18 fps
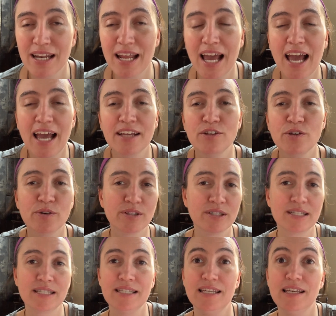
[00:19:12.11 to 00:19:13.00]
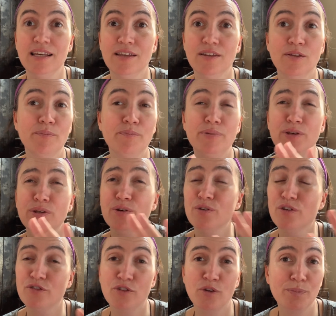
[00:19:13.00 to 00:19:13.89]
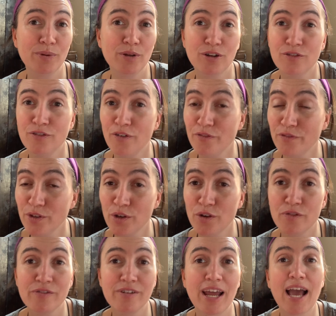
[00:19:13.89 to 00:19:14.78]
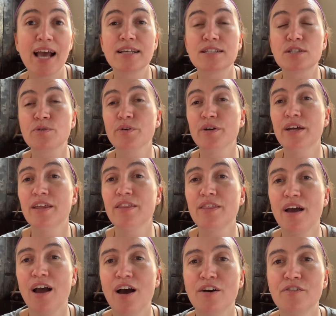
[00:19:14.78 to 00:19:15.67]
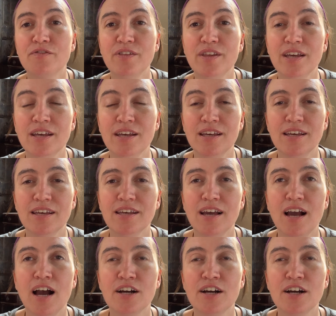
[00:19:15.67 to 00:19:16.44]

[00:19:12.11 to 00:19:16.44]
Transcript: And you can see beautiful, beautiful view of Nazareth, of the